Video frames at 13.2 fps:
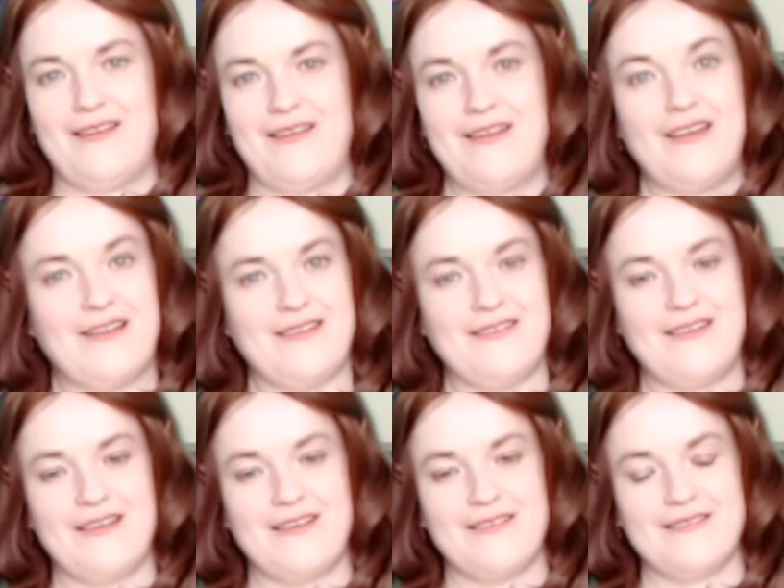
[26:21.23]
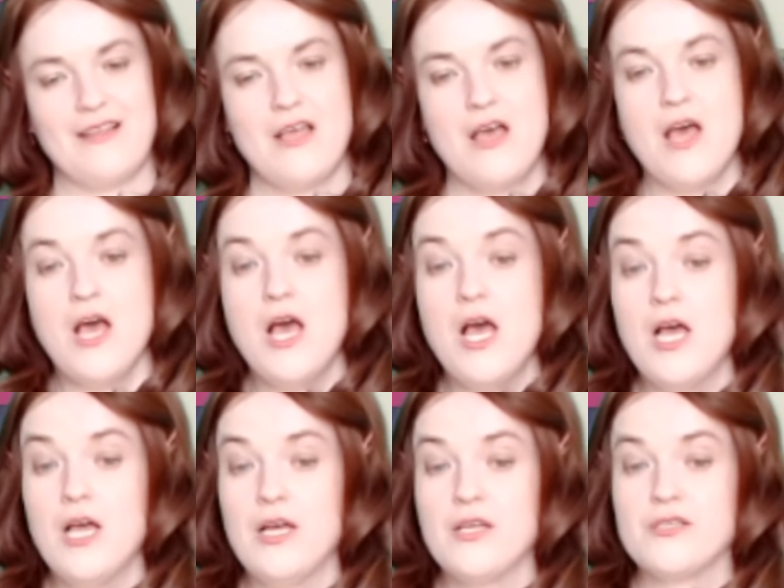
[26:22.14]
Yeah, I do it.
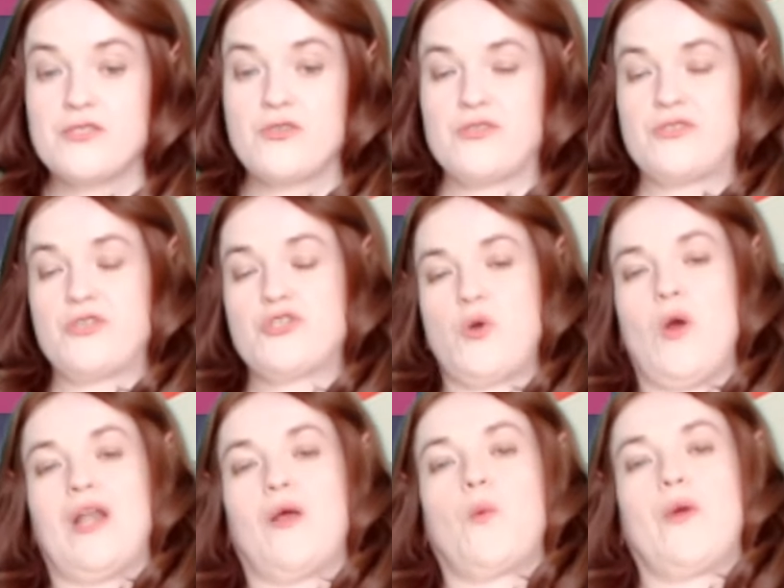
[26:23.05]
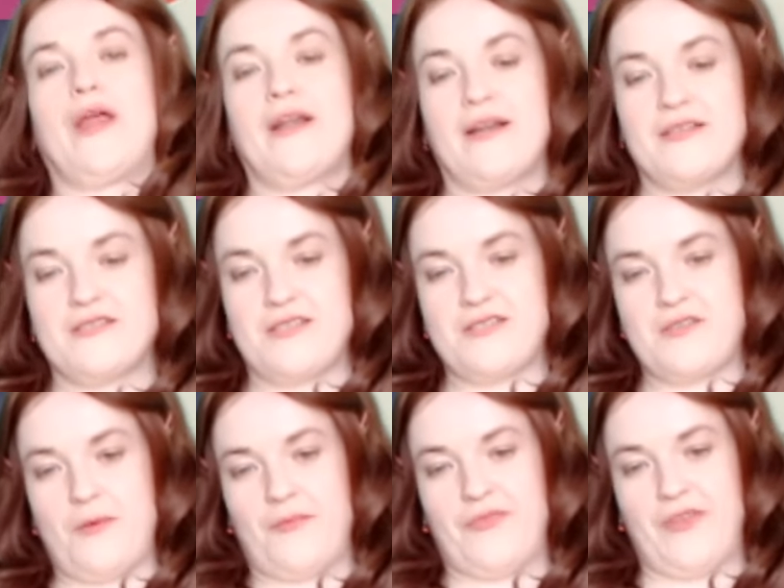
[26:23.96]
So it's to show an awareness of
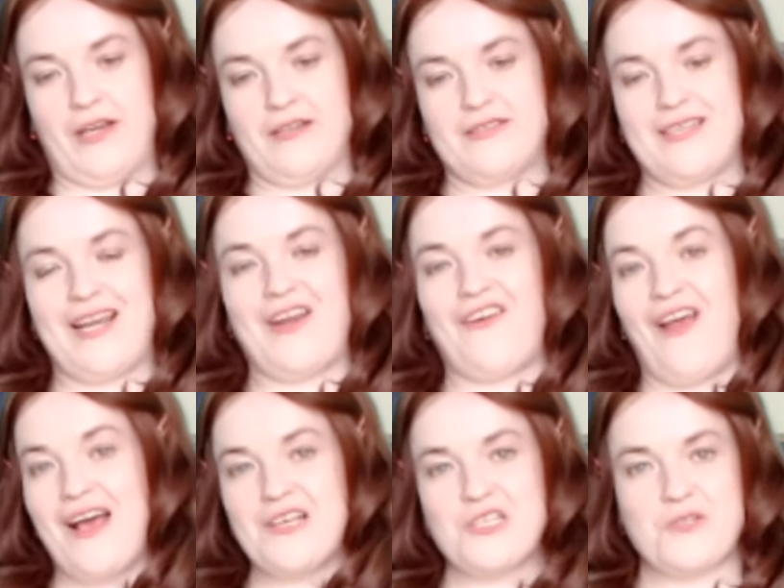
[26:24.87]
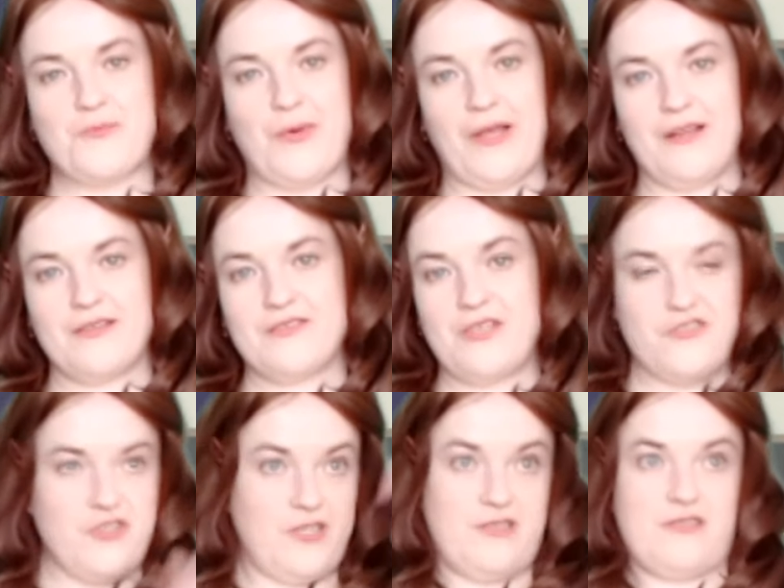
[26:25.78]
something, to grasp it, to
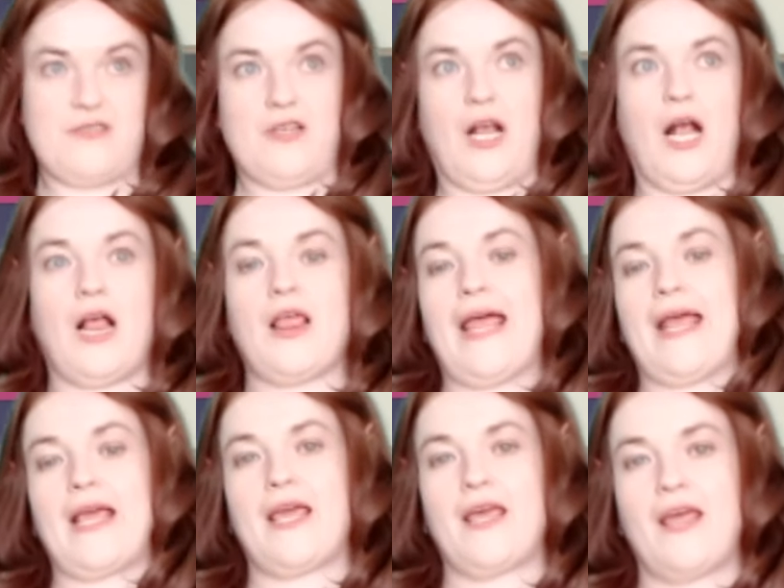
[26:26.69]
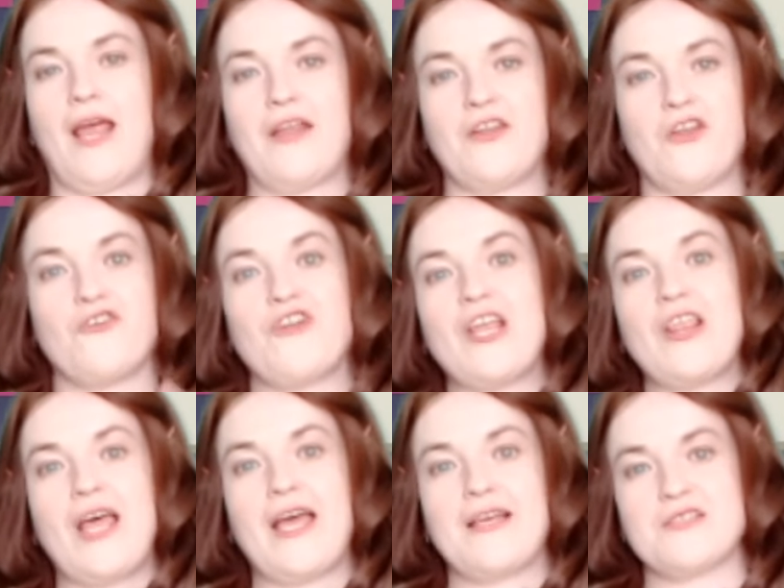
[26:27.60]
just click and you
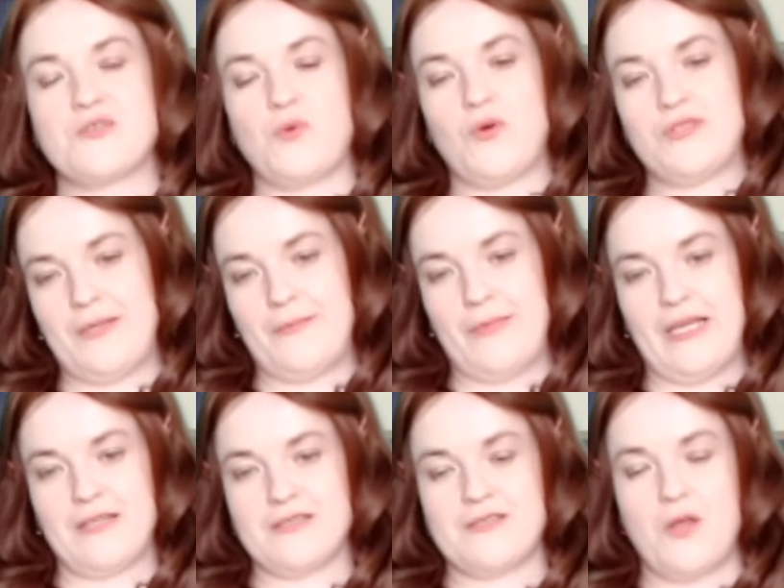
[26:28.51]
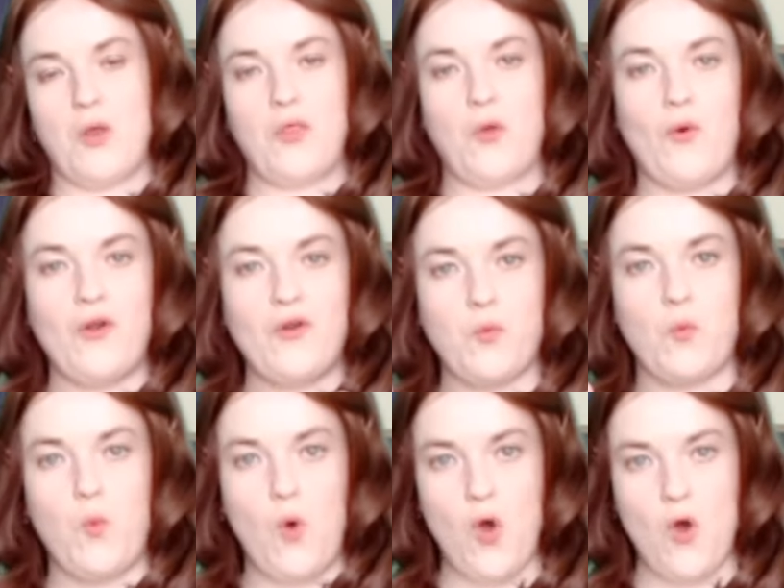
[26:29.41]
realise what it means. The word
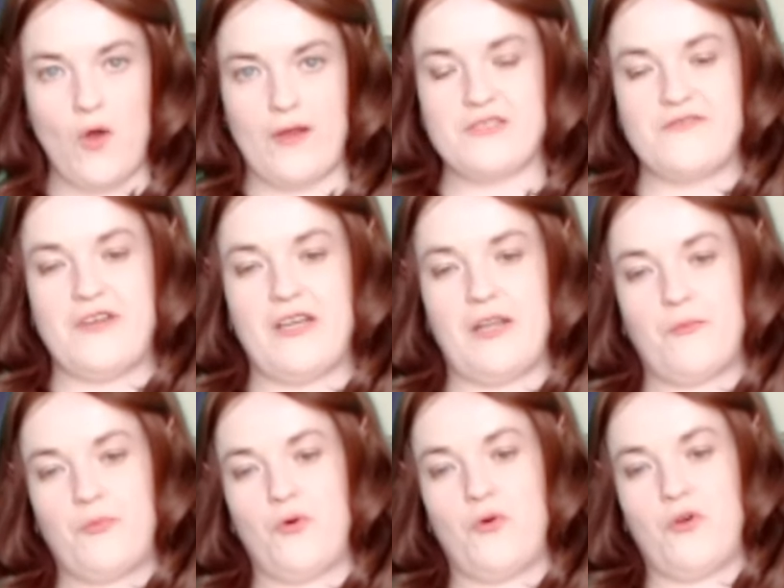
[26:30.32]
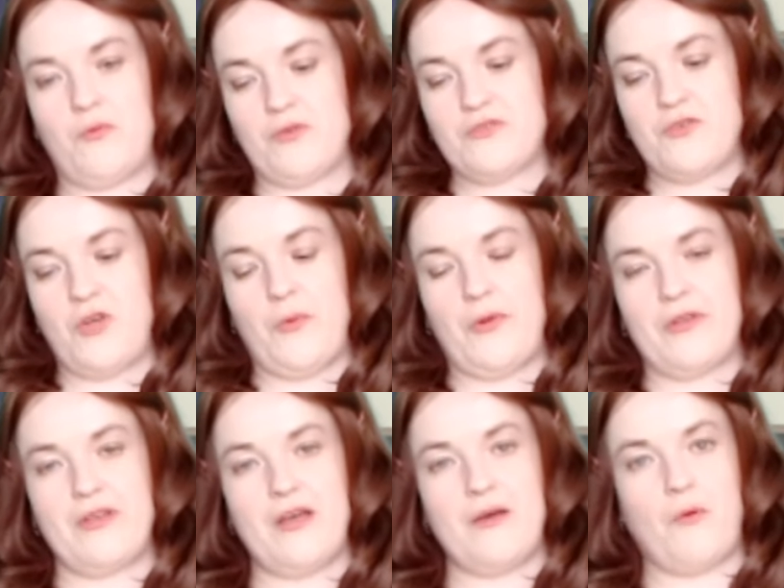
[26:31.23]
what is very important. We'll talk
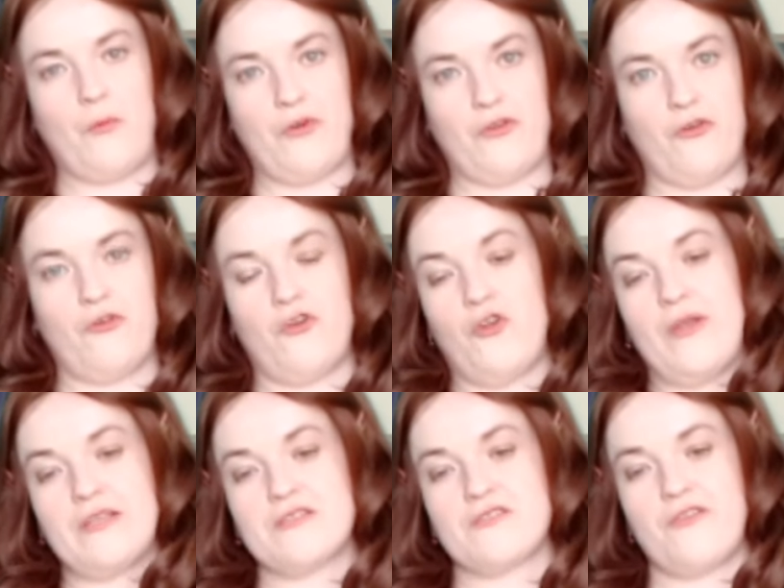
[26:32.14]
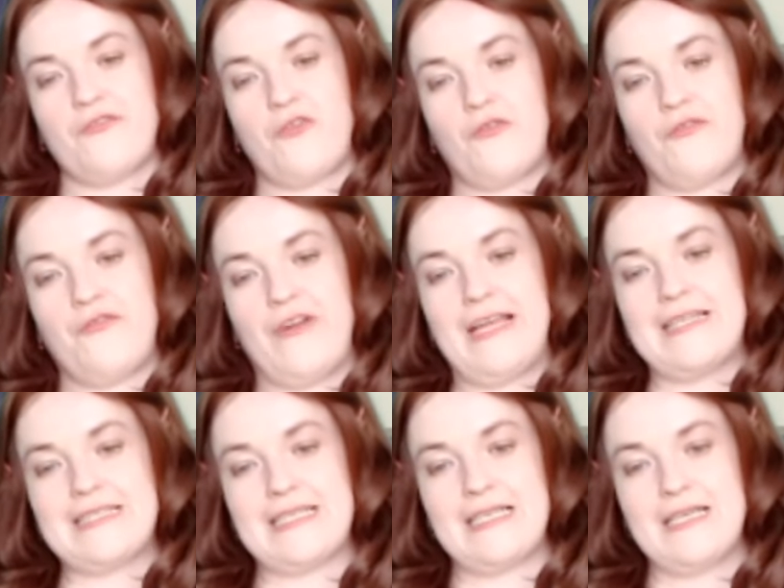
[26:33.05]
about that when we do Riri stuff on
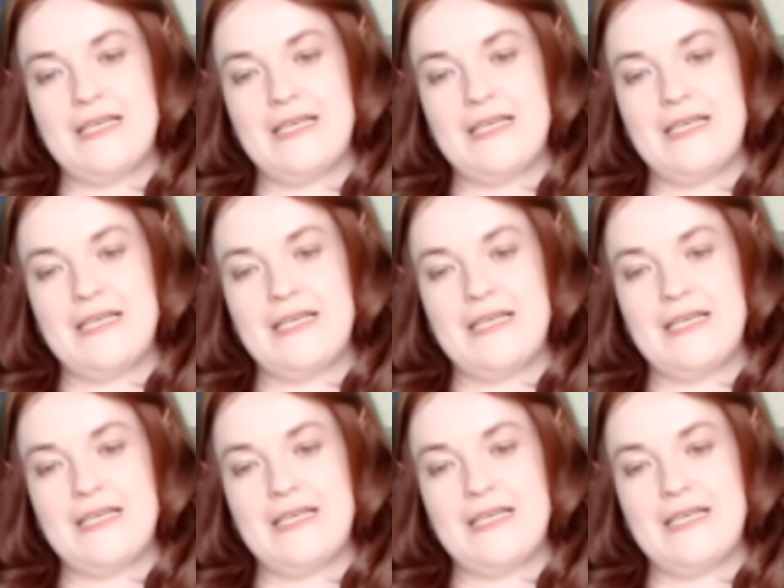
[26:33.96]
Friday.